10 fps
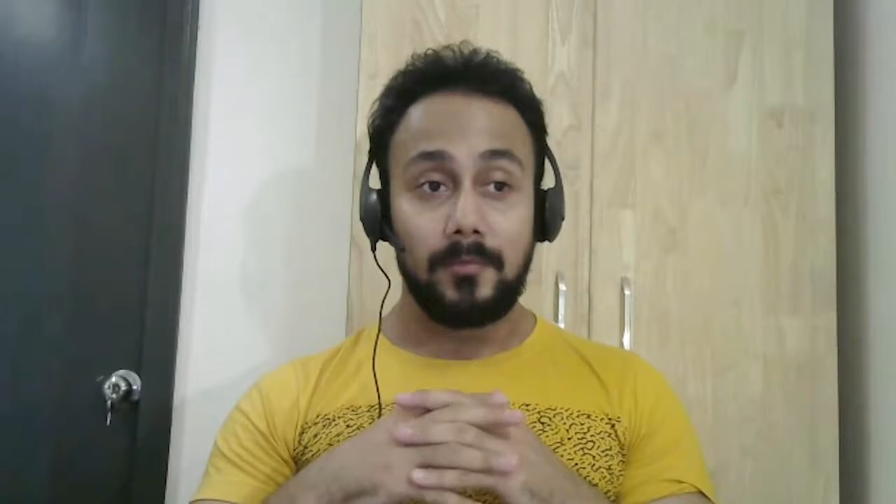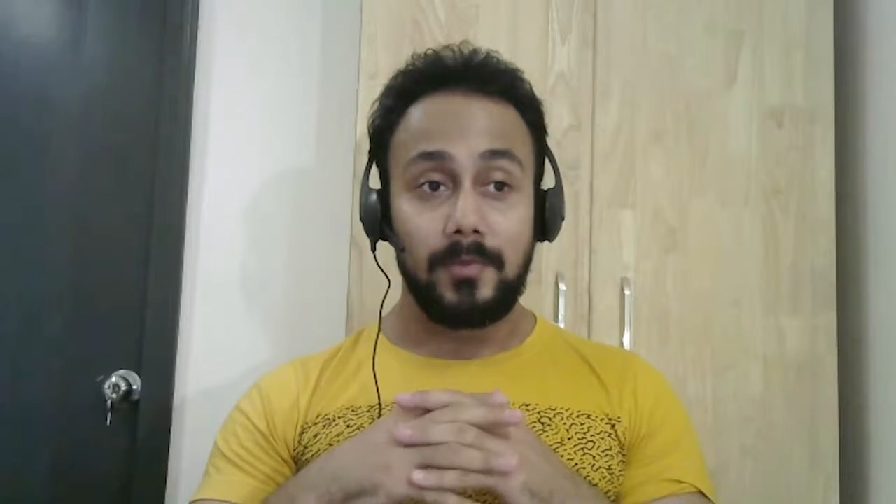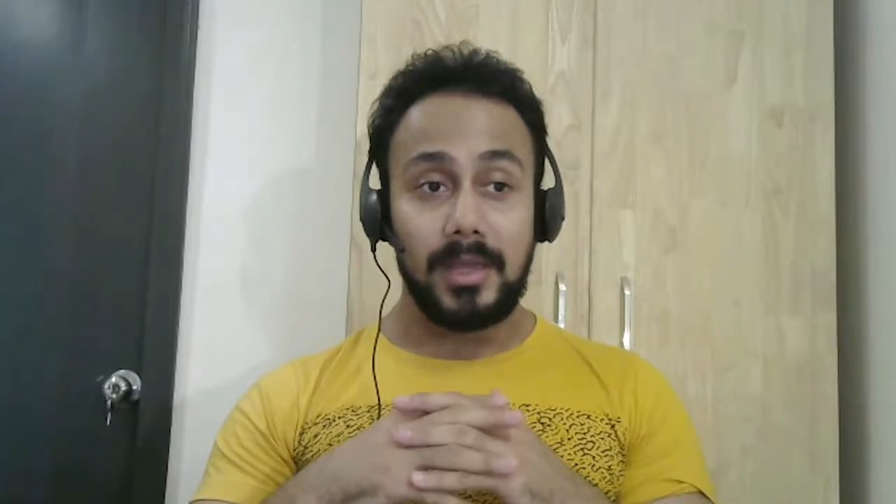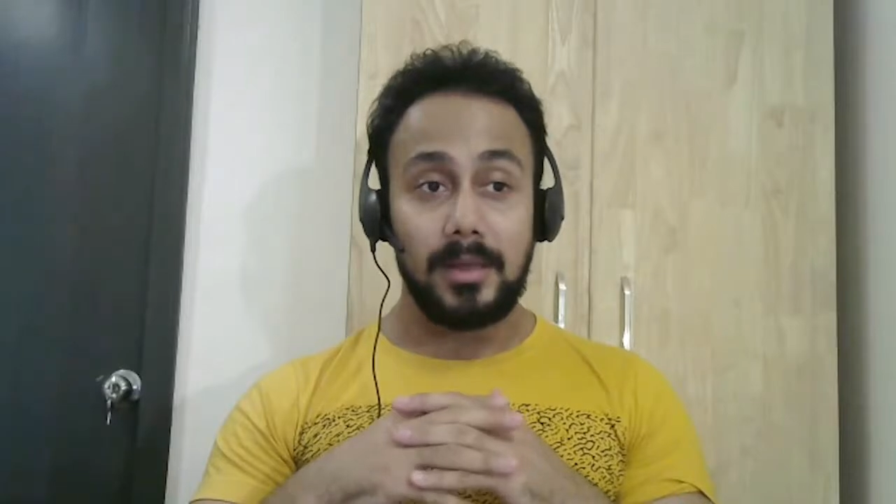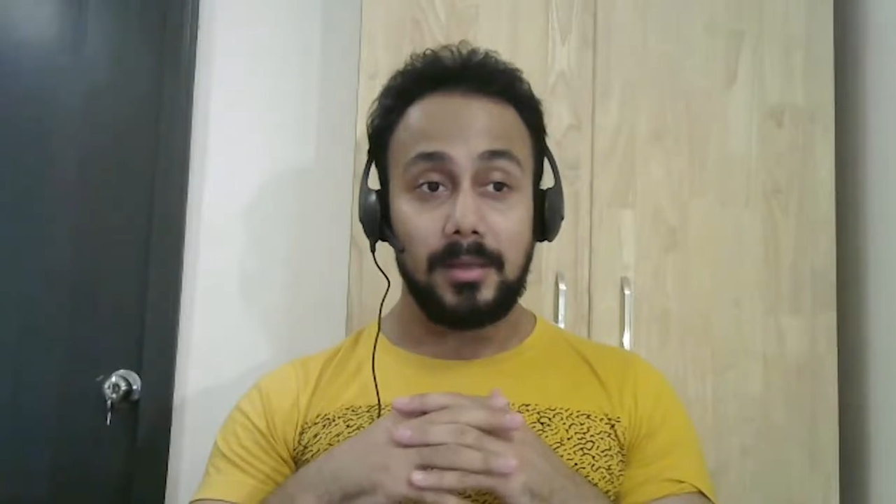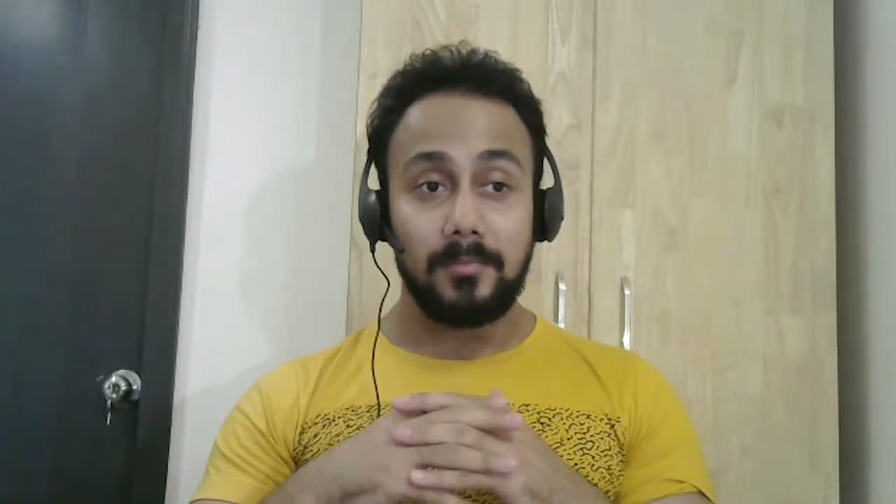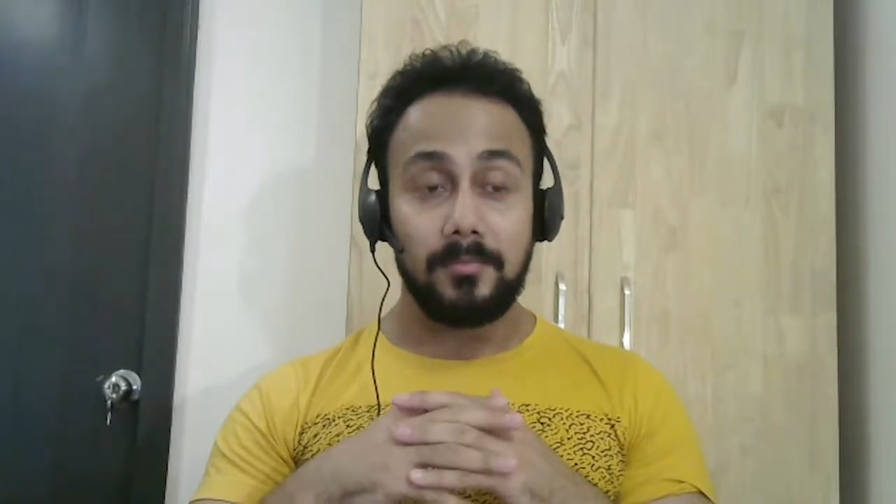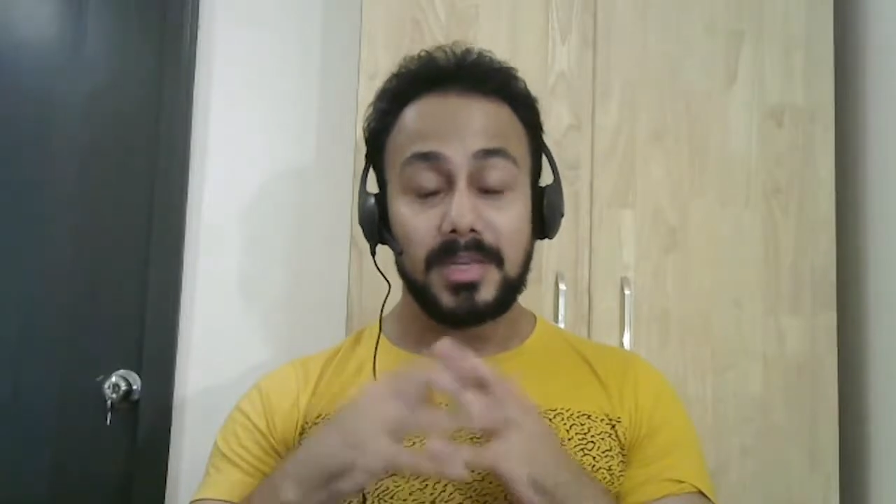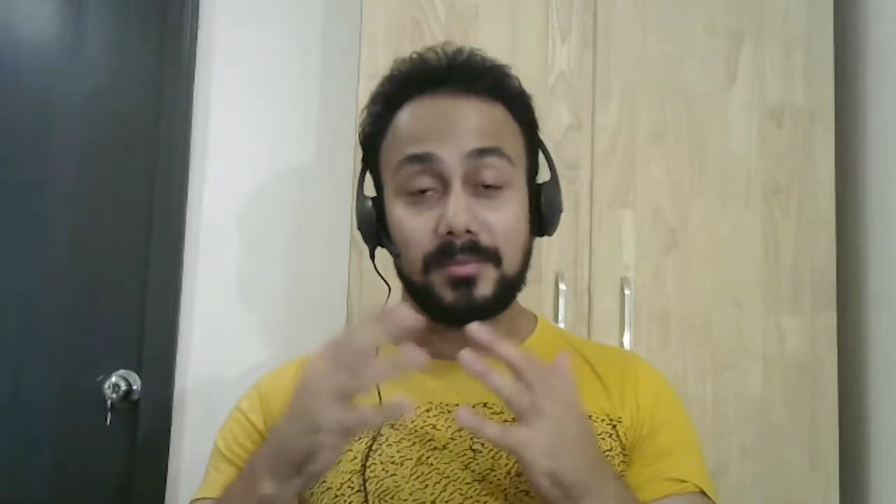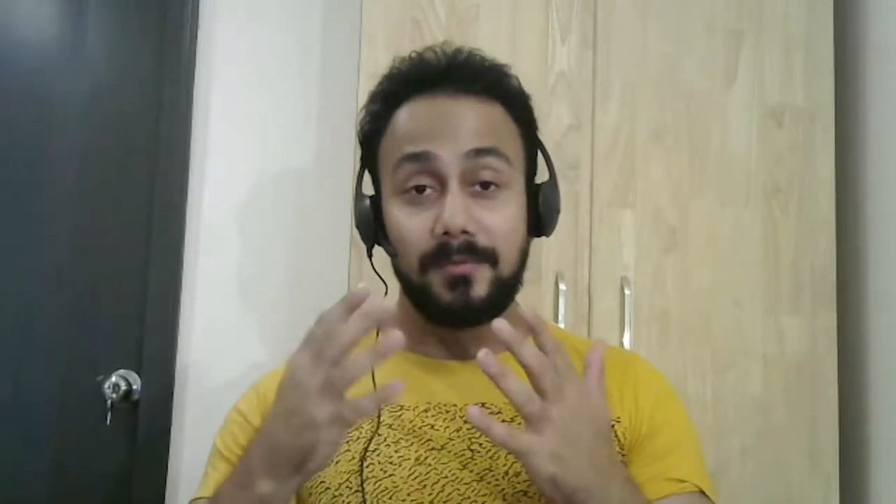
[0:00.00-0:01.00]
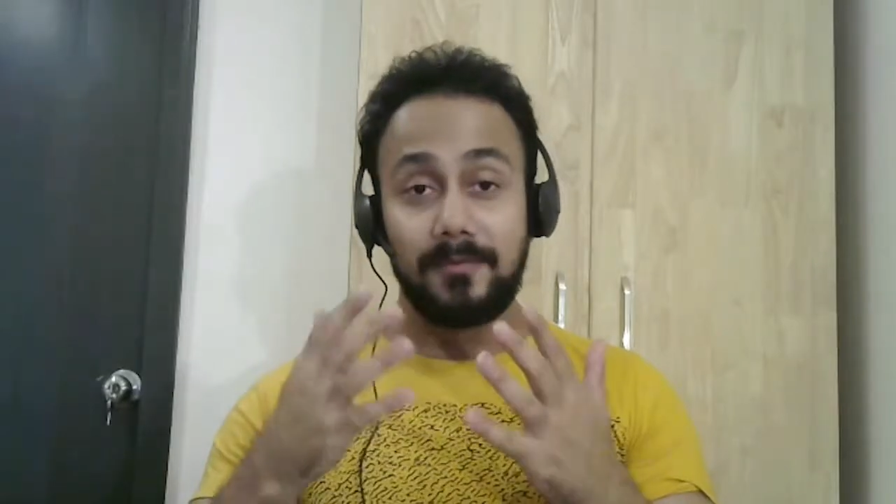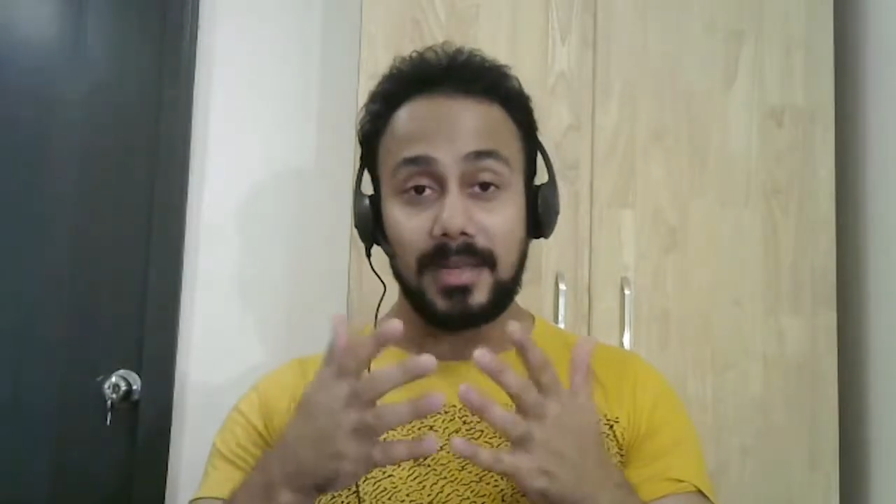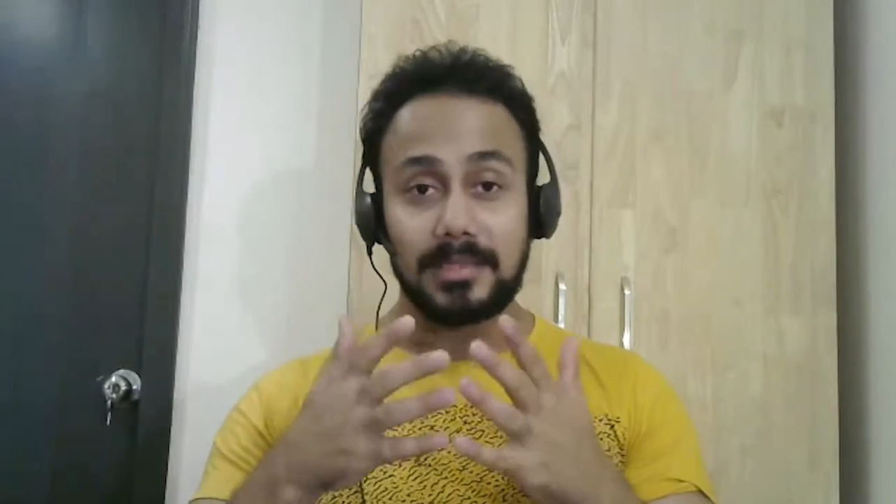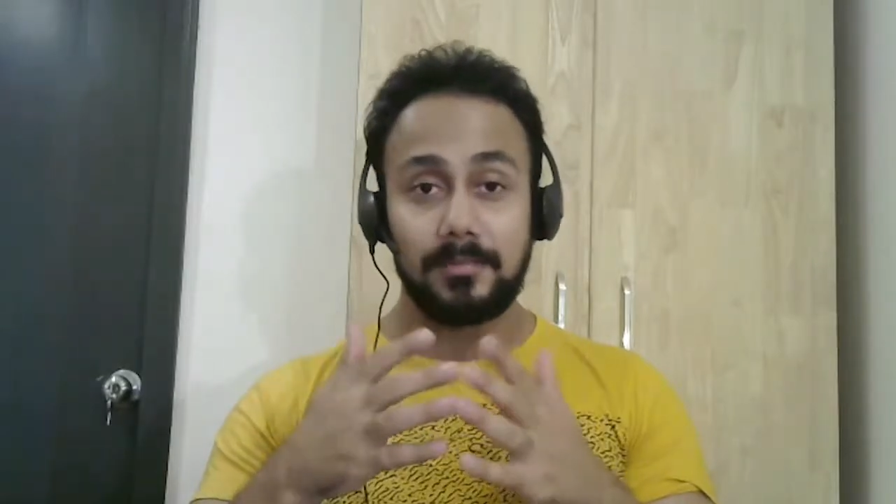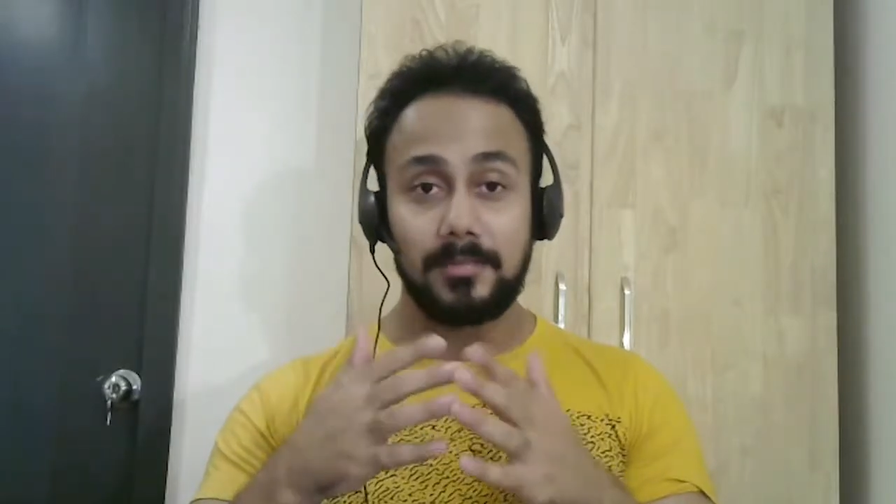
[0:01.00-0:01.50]
we must be
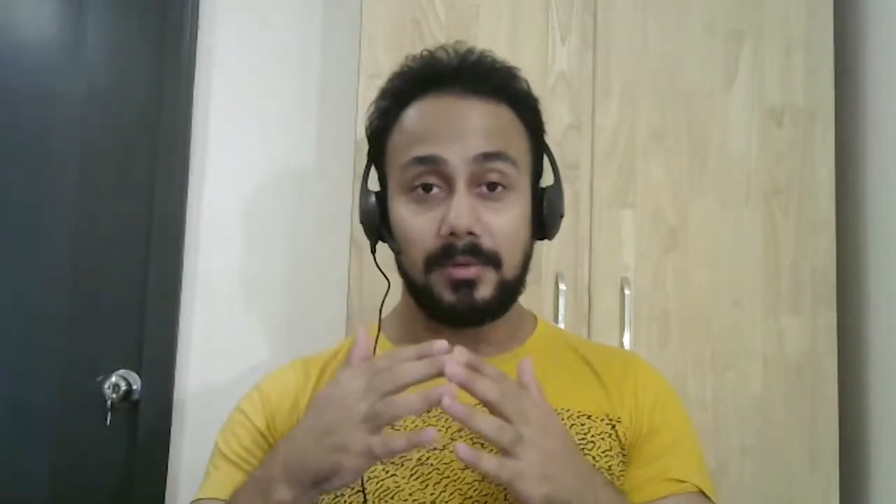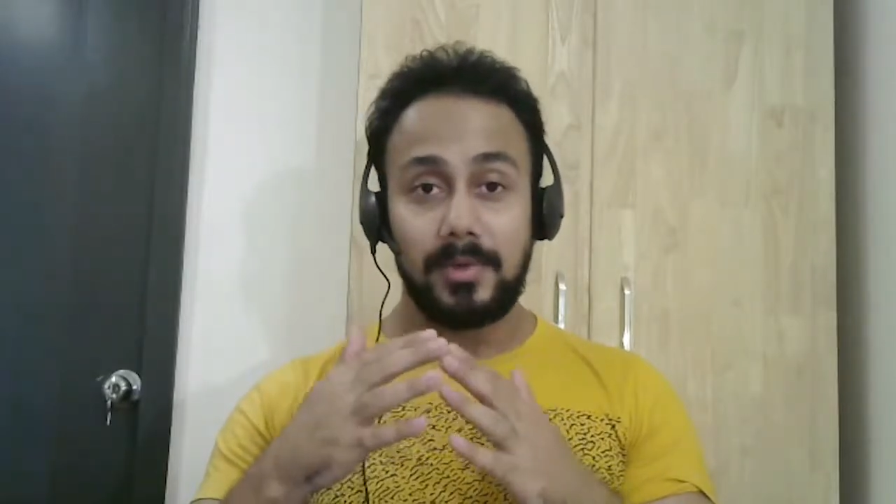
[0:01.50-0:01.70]
flexible,